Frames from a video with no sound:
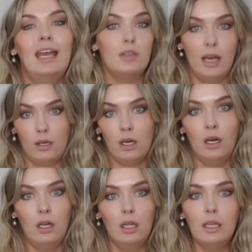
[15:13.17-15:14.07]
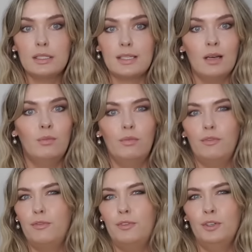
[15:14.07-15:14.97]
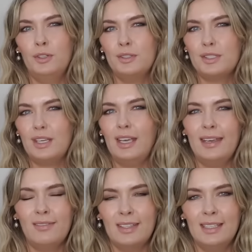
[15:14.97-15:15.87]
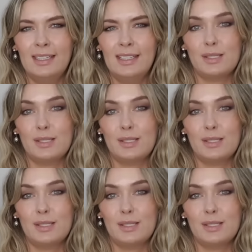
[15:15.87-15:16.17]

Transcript: Alcohol, some foods even.